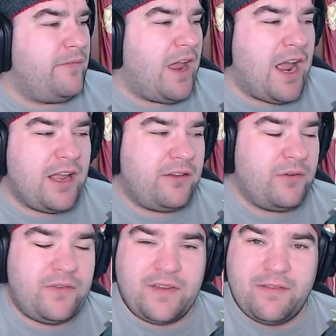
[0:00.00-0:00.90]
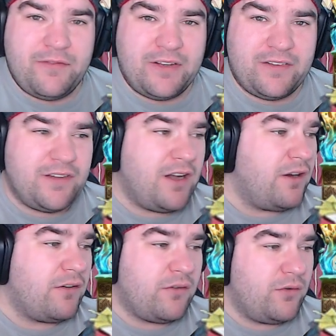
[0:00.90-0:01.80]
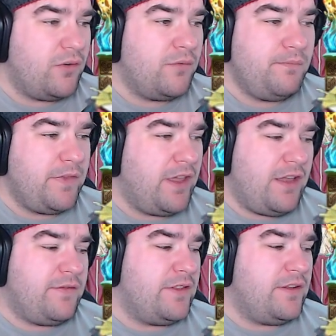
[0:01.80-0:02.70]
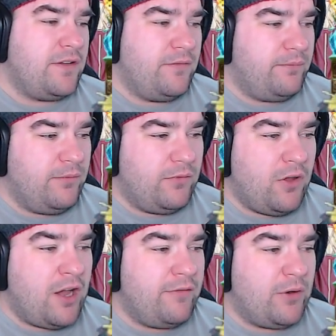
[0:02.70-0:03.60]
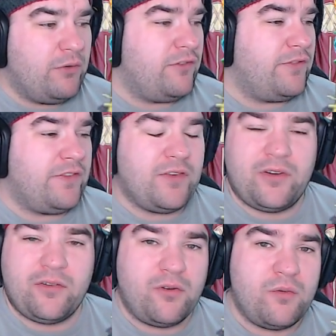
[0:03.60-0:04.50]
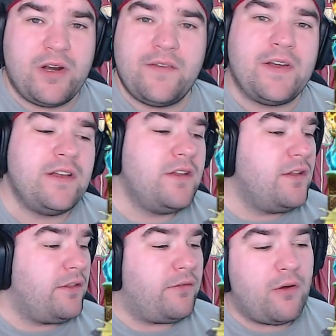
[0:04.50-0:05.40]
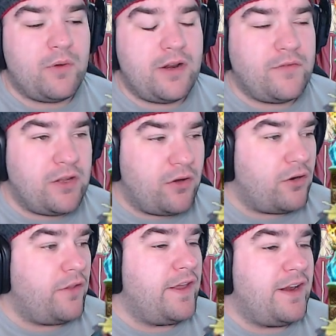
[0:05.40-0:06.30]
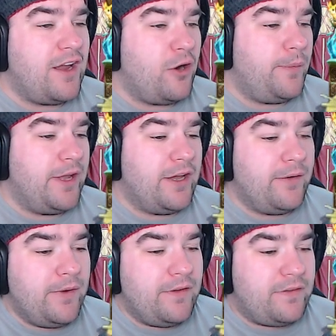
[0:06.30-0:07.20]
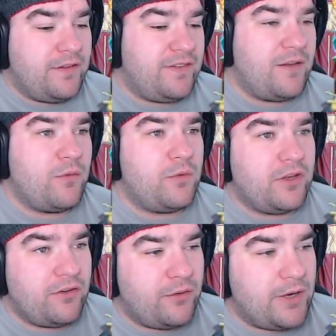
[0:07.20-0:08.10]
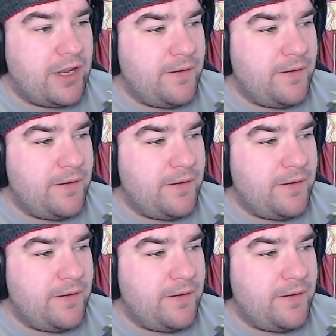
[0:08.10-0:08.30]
Accuracy for Katara, or even the Lion Vulture for Soccer or whatever, throw whatever you got on there to help out. So let's see what we can do, eh?